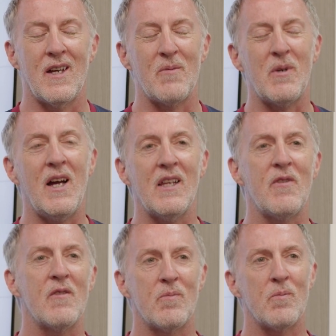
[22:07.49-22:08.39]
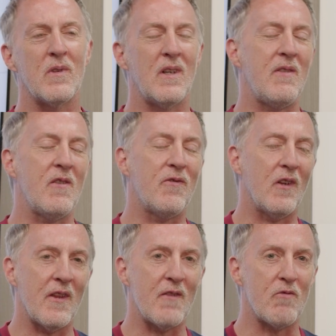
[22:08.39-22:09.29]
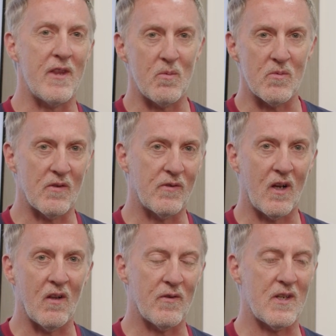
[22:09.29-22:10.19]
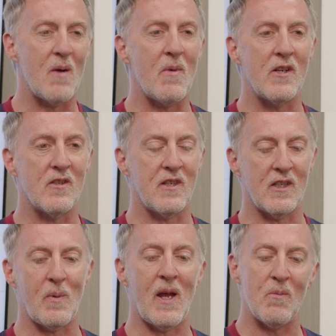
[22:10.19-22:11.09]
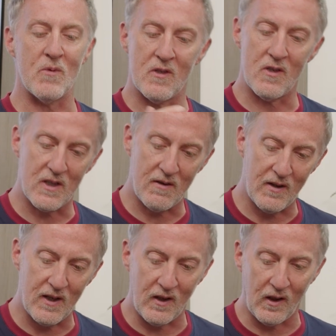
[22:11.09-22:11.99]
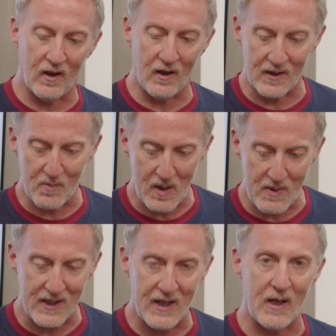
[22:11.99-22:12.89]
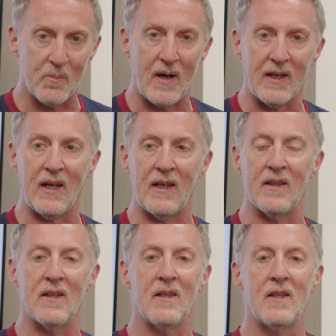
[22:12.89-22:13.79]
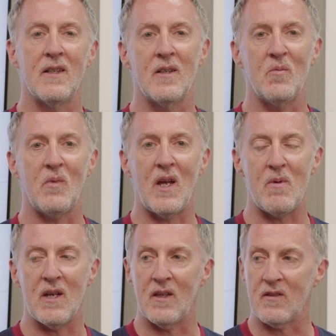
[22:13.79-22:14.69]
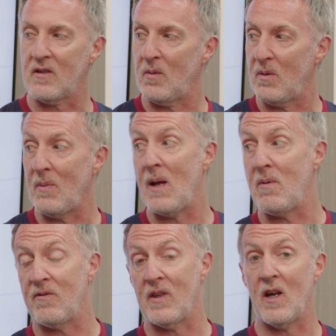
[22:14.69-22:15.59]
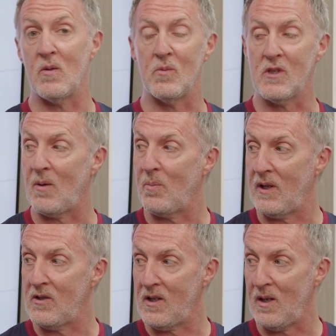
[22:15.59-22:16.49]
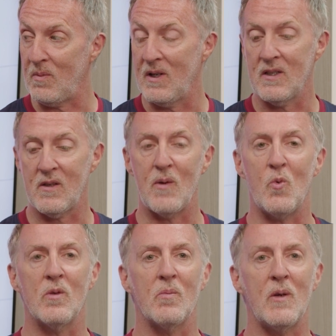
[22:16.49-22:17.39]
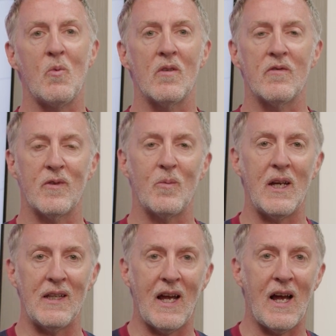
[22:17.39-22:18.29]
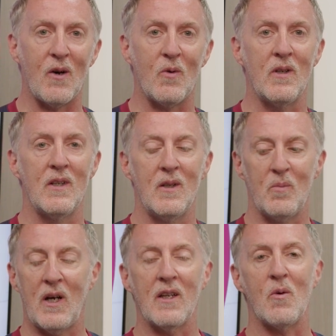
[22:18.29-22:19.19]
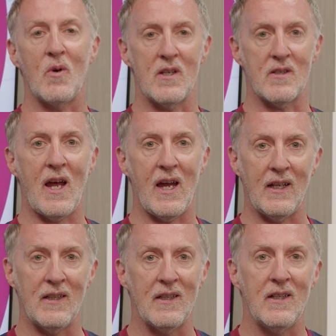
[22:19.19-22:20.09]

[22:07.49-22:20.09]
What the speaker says: kind of if you follow the rhythms of golfers, I might just expect him to just have a little lull and then maybe kick back in, maybe in the summer, maybe for the Open Championship. So he wouldn't be one for me now, but I know what you're saying.